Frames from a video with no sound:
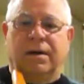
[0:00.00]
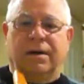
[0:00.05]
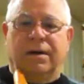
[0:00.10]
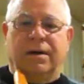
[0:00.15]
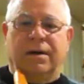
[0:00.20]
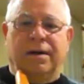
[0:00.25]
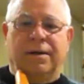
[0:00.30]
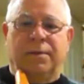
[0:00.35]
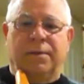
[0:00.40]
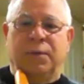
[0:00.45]

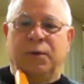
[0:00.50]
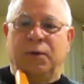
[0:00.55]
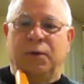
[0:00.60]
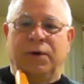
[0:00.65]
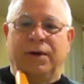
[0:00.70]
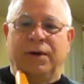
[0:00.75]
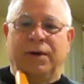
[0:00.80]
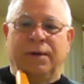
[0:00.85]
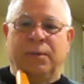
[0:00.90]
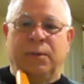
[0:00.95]
I am
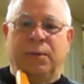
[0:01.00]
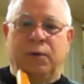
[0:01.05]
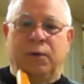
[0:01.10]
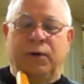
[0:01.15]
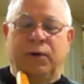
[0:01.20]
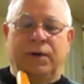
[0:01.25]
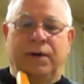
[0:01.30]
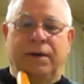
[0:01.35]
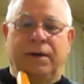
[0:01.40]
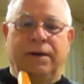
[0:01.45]
muted and it
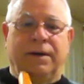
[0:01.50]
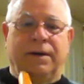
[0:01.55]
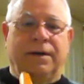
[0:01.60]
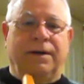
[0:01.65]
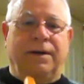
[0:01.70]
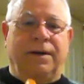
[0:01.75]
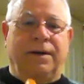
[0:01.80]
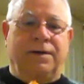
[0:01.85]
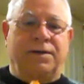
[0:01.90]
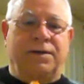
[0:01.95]
muted again
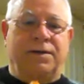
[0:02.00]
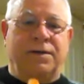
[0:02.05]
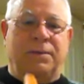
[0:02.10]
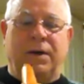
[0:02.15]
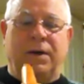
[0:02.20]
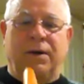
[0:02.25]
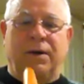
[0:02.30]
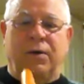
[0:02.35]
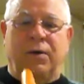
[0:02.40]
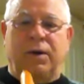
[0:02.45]

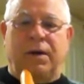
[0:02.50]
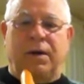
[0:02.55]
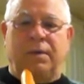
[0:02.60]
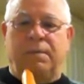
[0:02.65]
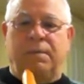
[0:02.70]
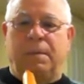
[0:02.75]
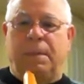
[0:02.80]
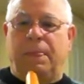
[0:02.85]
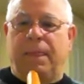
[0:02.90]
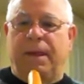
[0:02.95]
somehow. Okay.
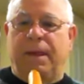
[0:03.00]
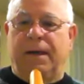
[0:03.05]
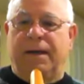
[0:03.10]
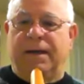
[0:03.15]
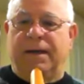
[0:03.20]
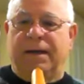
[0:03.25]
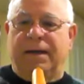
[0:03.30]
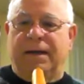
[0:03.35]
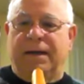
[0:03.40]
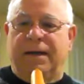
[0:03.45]

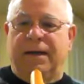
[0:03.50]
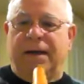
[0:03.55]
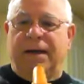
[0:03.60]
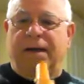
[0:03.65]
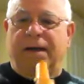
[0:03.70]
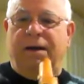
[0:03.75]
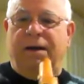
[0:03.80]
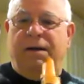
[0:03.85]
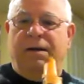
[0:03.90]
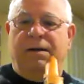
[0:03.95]

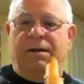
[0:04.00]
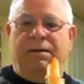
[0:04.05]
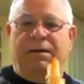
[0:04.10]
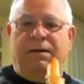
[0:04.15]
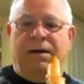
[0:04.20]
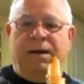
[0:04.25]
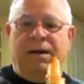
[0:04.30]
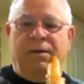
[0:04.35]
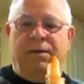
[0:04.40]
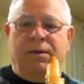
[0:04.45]
All
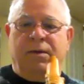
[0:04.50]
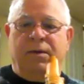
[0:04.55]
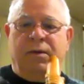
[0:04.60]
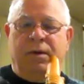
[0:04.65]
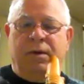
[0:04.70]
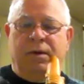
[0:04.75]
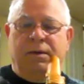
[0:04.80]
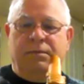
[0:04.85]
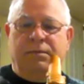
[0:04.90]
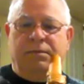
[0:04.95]
right, we're
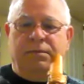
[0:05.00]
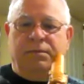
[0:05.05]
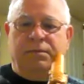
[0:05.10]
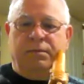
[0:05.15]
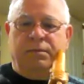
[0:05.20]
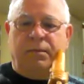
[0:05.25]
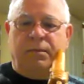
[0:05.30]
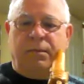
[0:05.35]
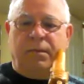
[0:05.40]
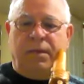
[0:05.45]
good.
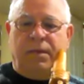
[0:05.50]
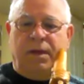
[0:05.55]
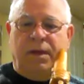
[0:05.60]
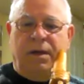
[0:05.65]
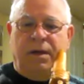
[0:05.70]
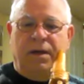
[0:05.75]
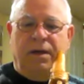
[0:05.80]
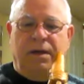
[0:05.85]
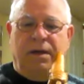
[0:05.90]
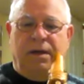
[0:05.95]

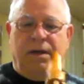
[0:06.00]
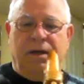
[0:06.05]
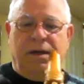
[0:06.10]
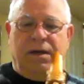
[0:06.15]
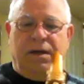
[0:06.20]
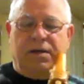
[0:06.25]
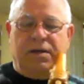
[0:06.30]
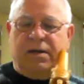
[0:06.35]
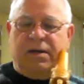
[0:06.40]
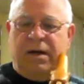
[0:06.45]

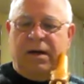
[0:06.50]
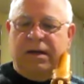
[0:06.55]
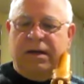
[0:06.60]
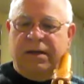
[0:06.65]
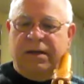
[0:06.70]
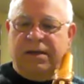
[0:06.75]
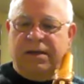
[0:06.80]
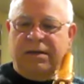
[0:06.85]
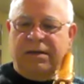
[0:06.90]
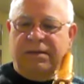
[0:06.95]
Let's try
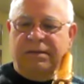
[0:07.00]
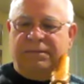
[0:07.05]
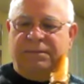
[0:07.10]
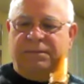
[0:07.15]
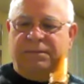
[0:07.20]
this.